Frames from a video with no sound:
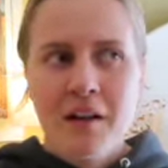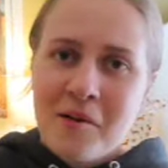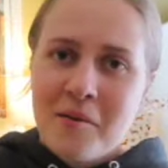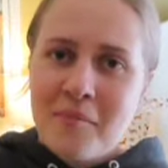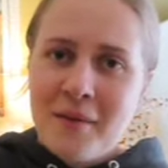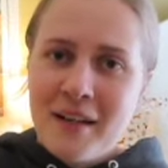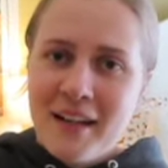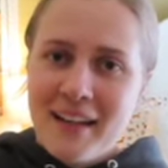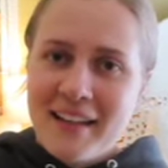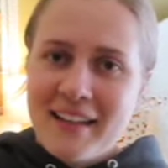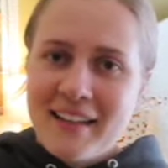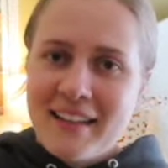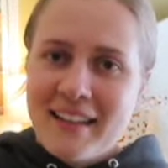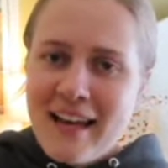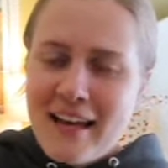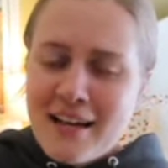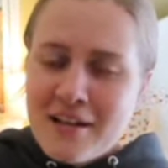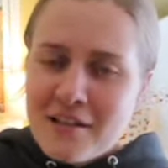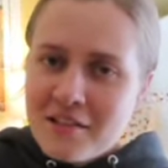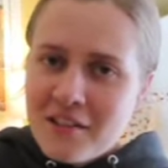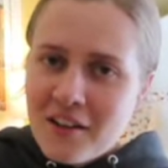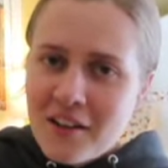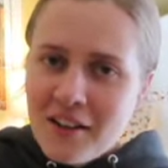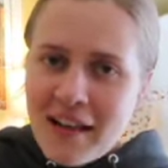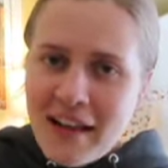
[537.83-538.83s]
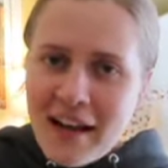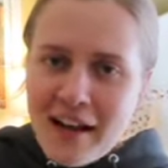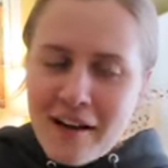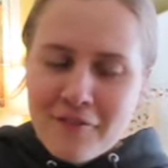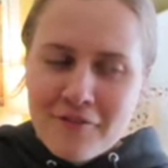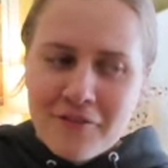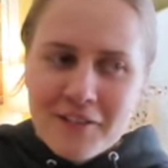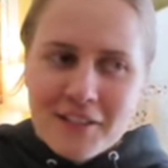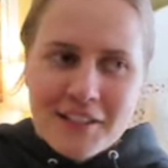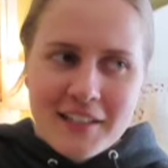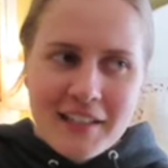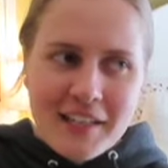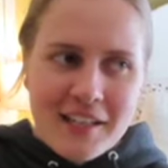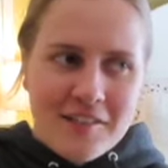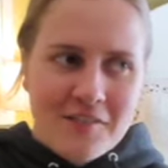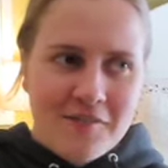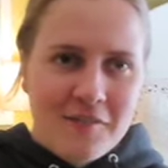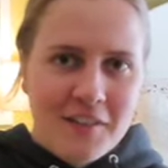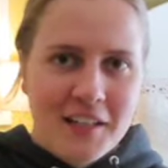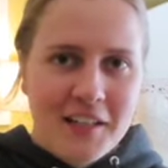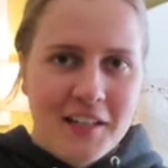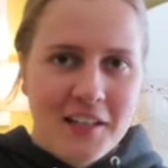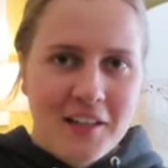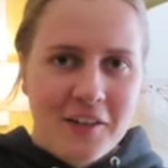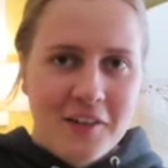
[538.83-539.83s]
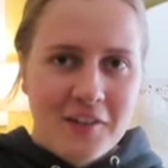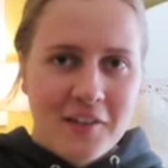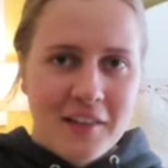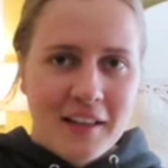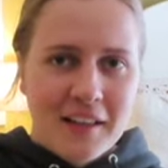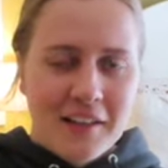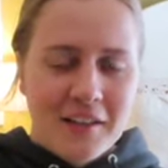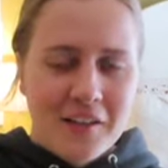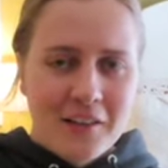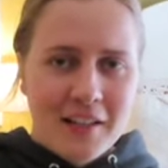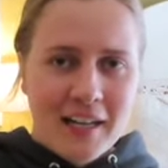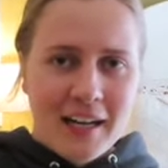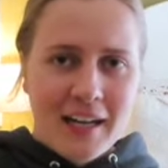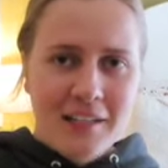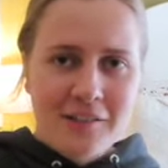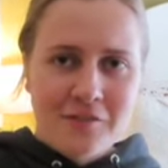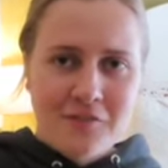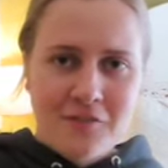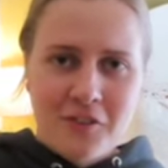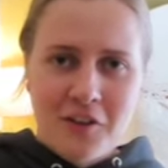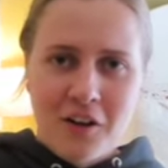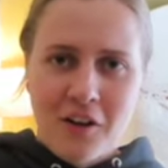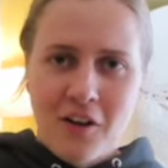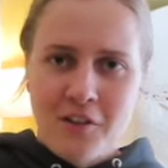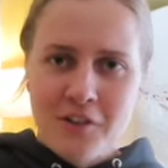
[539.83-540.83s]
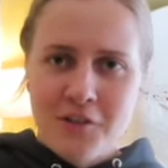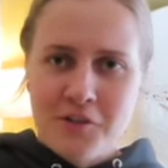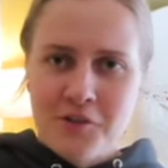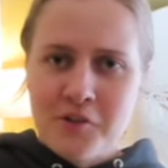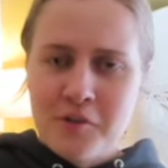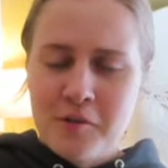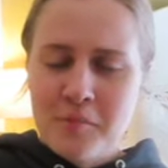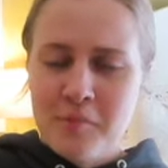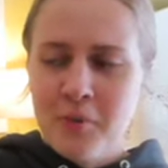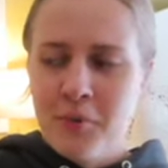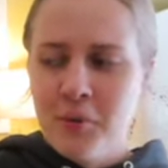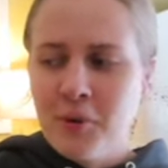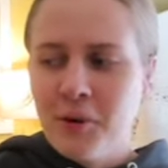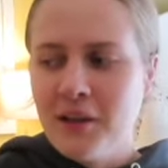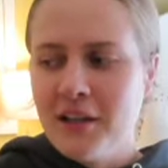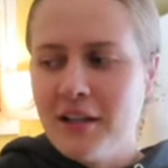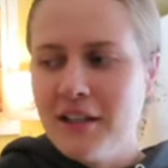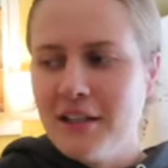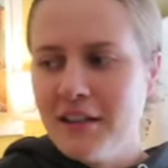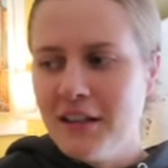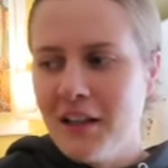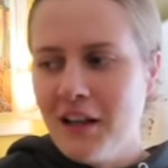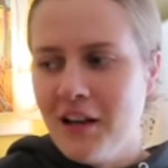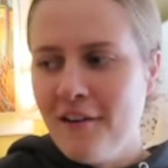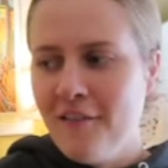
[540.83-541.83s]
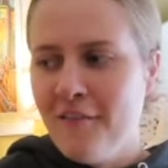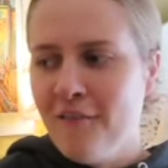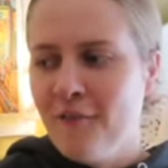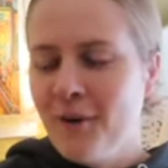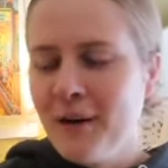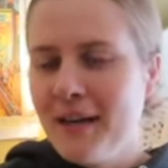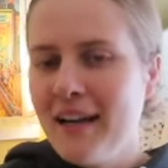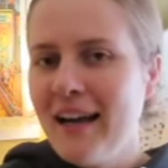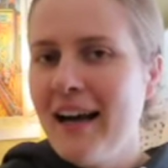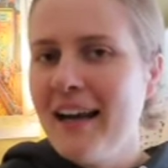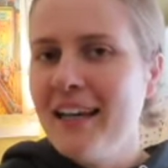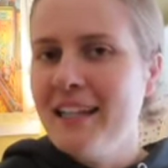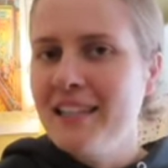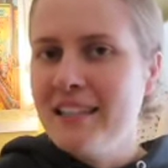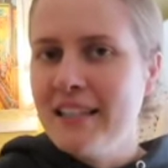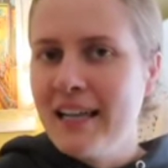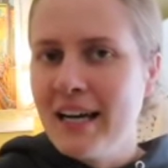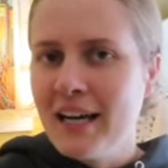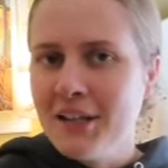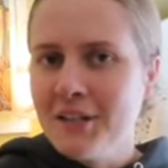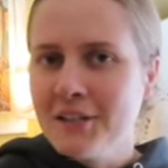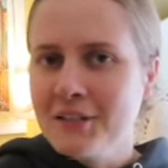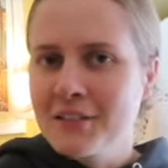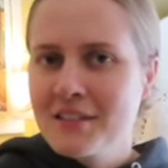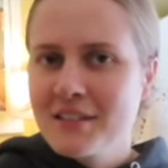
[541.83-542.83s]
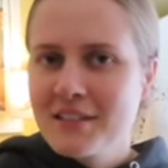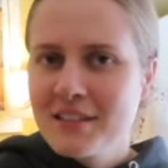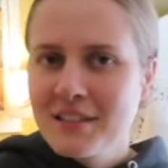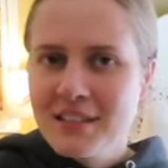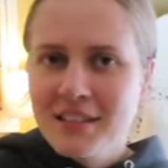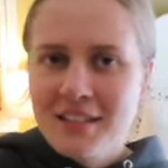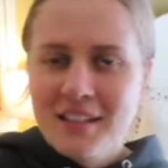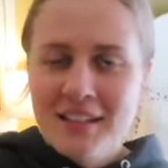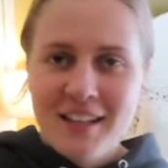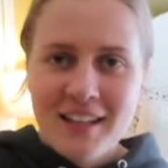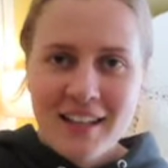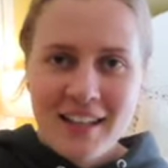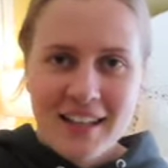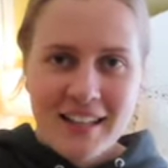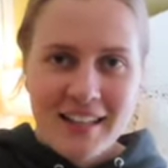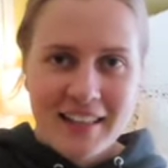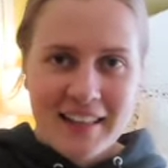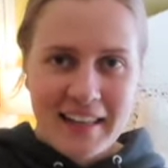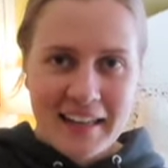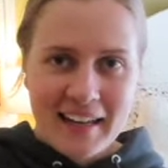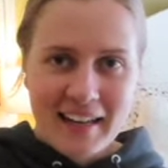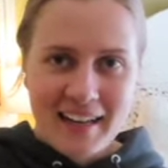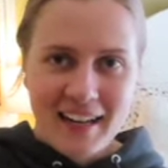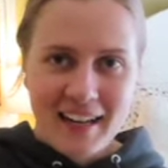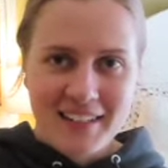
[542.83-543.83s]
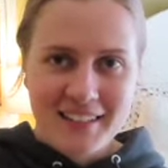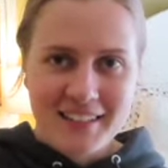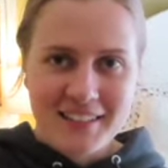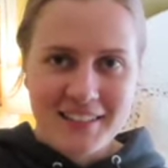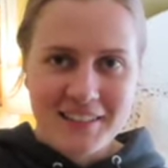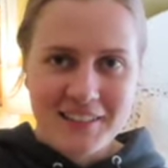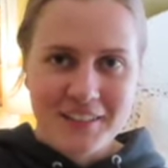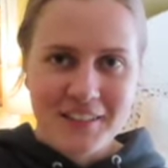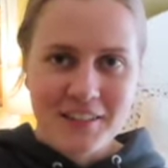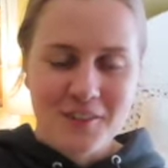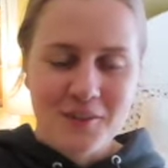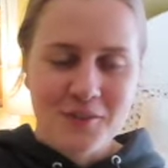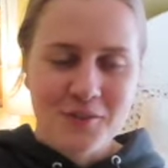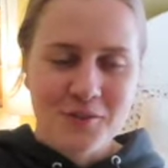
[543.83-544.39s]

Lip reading: But that is all I have for today's video. Thank you guys for all your support and love when I announced that I got into dental